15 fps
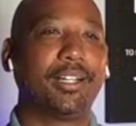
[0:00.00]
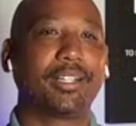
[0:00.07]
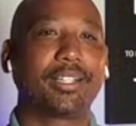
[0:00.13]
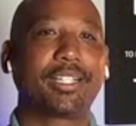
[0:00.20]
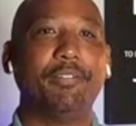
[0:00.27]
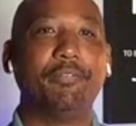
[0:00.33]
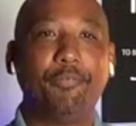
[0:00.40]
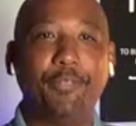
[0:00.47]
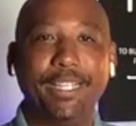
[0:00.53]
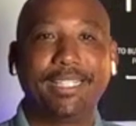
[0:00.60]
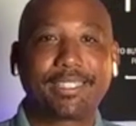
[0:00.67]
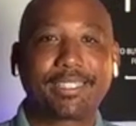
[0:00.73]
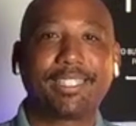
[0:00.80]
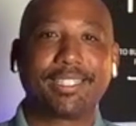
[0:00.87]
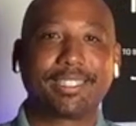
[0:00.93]

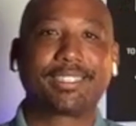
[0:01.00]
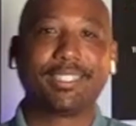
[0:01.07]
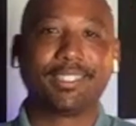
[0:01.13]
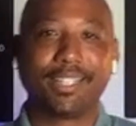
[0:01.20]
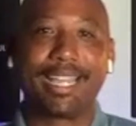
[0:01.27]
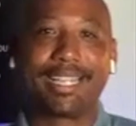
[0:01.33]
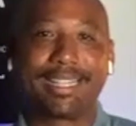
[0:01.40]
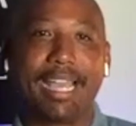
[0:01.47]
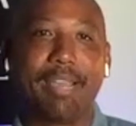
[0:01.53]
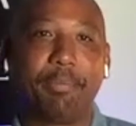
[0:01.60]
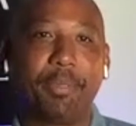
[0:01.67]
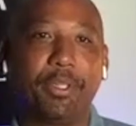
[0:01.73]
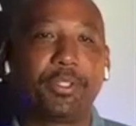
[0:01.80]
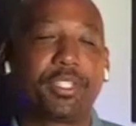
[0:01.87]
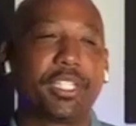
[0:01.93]
convince us to like that
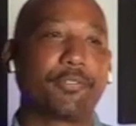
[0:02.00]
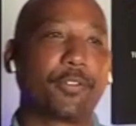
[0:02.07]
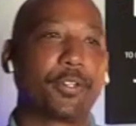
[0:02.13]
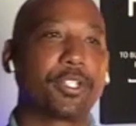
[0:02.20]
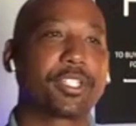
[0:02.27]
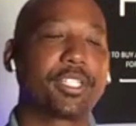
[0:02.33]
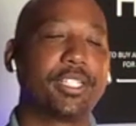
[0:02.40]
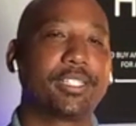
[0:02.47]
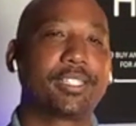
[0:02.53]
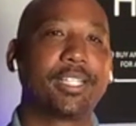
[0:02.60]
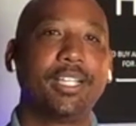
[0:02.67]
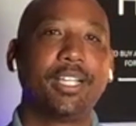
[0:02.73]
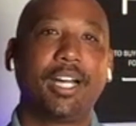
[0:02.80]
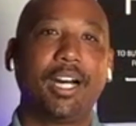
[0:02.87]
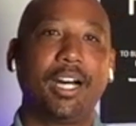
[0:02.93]
music versus,
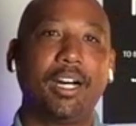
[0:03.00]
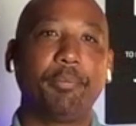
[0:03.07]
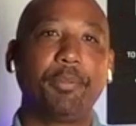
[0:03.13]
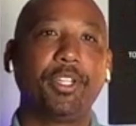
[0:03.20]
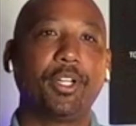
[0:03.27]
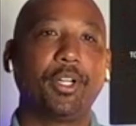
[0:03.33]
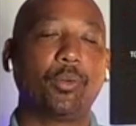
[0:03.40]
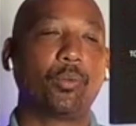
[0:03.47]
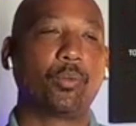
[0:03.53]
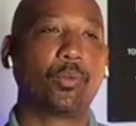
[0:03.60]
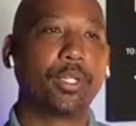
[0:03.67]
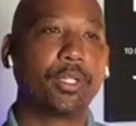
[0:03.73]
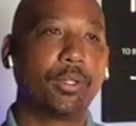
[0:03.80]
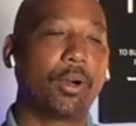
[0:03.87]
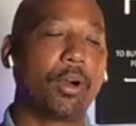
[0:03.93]
you know,
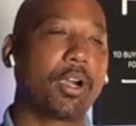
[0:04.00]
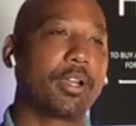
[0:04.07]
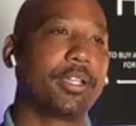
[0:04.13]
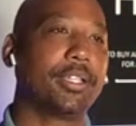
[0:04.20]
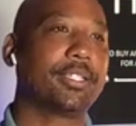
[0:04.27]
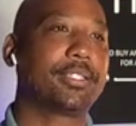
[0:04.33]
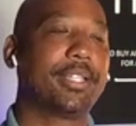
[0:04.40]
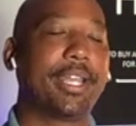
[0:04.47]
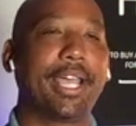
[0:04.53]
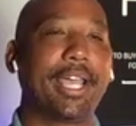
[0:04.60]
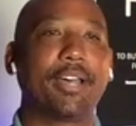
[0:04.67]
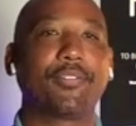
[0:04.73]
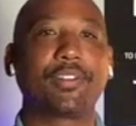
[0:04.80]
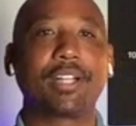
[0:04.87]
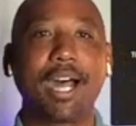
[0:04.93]
real artists that
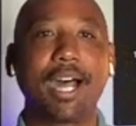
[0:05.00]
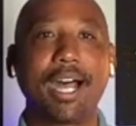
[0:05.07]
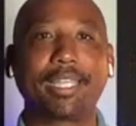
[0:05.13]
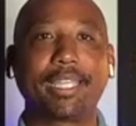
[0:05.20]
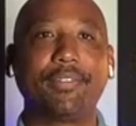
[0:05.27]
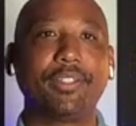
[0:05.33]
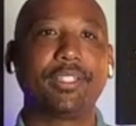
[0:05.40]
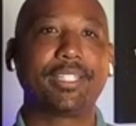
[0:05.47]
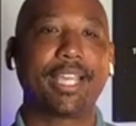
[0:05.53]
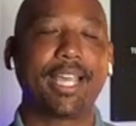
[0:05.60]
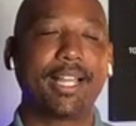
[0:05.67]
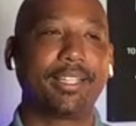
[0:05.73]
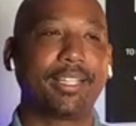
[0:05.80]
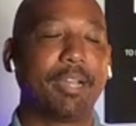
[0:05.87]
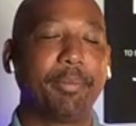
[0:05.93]
have God-given
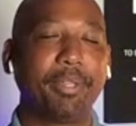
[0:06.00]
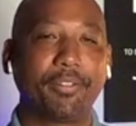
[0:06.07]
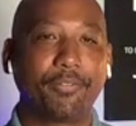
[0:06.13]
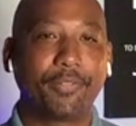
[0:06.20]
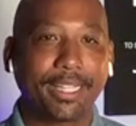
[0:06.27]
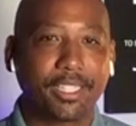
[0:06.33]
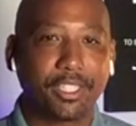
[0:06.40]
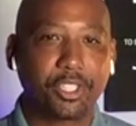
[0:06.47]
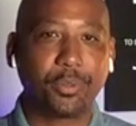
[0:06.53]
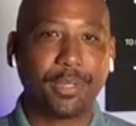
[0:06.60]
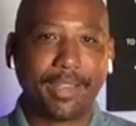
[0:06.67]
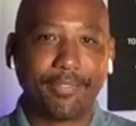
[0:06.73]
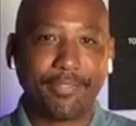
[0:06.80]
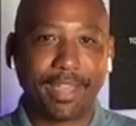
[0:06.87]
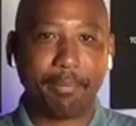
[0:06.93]
talent. I mean, the fact that you
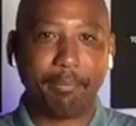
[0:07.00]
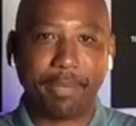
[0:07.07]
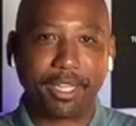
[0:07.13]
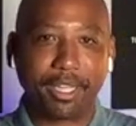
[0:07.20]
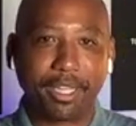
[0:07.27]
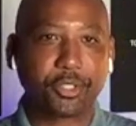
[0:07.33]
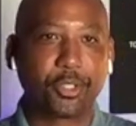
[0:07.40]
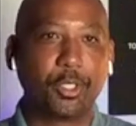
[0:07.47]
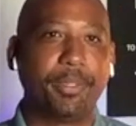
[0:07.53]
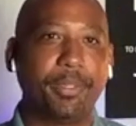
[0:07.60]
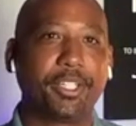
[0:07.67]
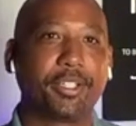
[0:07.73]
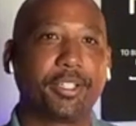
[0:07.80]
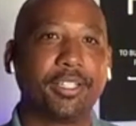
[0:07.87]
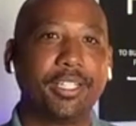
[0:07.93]
have that metronome
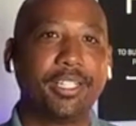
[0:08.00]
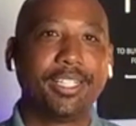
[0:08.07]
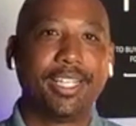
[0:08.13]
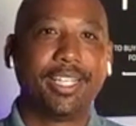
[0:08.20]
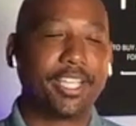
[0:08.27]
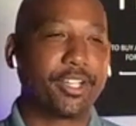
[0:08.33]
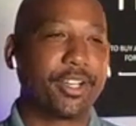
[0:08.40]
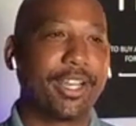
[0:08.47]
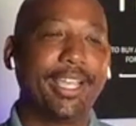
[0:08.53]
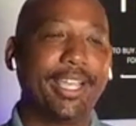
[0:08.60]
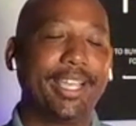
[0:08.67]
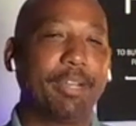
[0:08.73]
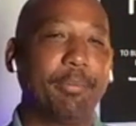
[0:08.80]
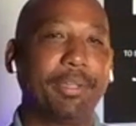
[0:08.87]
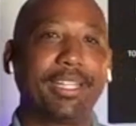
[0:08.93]
in your
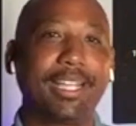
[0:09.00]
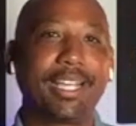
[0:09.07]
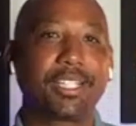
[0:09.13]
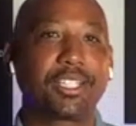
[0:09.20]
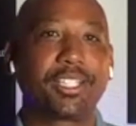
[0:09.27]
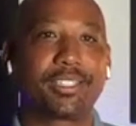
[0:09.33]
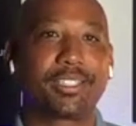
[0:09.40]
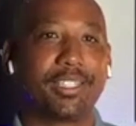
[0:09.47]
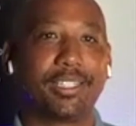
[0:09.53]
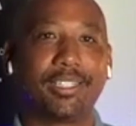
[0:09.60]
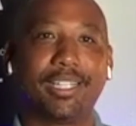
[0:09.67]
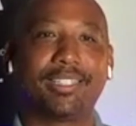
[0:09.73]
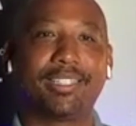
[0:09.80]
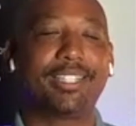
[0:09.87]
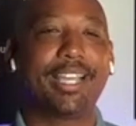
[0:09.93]
head, I mean, that's just
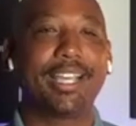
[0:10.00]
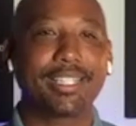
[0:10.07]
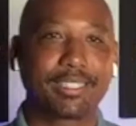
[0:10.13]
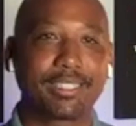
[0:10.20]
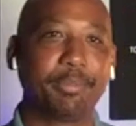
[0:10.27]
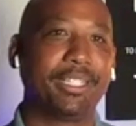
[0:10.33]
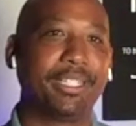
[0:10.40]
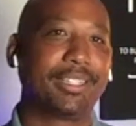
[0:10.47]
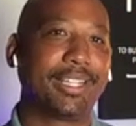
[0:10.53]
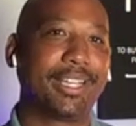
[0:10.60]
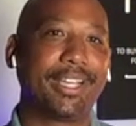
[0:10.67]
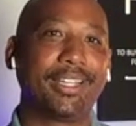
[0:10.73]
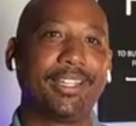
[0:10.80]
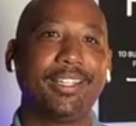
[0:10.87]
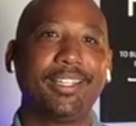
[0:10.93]
a testament
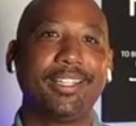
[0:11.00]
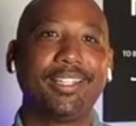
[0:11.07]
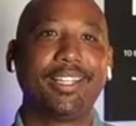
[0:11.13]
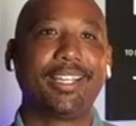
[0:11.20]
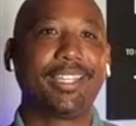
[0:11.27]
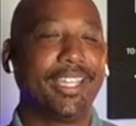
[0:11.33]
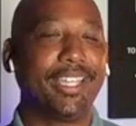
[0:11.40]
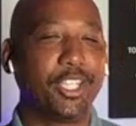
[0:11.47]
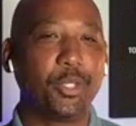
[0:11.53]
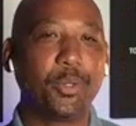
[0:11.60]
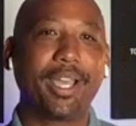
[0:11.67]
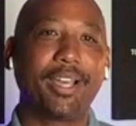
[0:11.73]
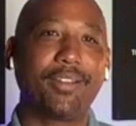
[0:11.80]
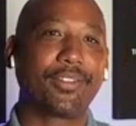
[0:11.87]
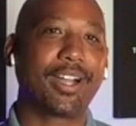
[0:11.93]
that, again, you
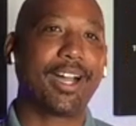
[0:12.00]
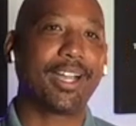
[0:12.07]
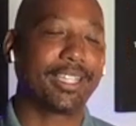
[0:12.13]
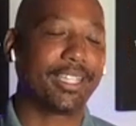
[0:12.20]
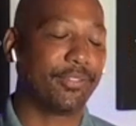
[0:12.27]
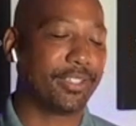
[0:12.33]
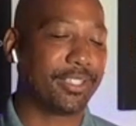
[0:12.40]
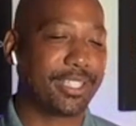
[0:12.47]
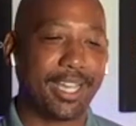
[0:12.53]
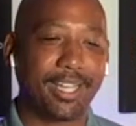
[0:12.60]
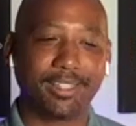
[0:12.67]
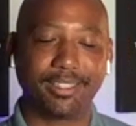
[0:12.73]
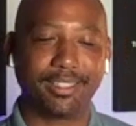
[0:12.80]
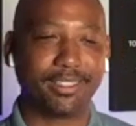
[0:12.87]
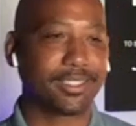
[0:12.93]
have God-given
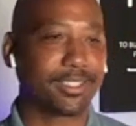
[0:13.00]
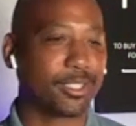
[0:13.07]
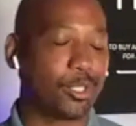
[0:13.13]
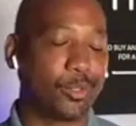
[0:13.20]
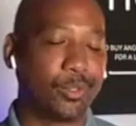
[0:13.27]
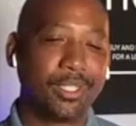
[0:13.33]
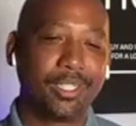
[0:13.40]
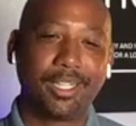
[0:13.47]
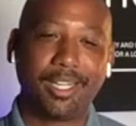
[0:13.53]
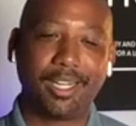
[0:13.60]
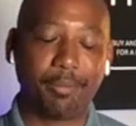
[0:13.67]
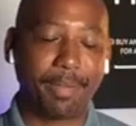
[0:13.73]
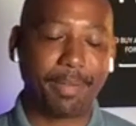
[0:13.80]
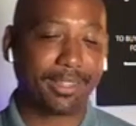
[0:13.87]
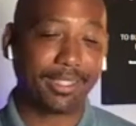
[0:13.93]
talent. And so
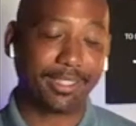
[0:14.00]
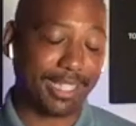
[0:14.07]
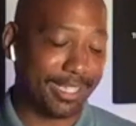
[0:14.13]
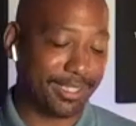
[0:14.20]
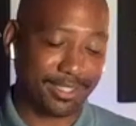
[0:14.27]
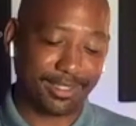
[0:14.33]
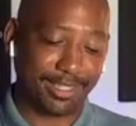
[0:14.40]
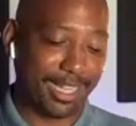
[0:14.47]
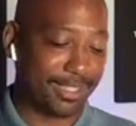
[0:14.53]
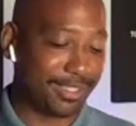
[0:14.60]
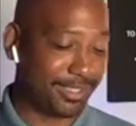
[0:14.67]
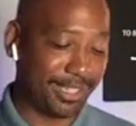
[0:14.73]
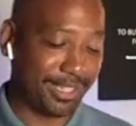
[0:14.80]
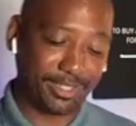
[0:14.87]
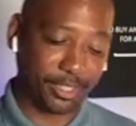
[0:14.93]
I think that's
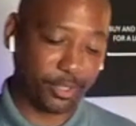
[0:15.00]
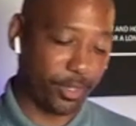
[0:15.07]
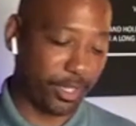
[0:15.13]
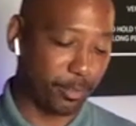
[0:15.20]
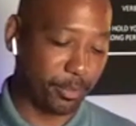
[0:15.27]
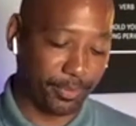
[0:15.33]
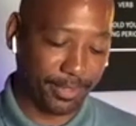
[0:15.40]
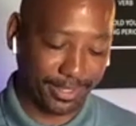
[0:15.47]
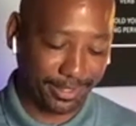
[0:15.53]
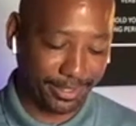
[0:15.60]
incredible right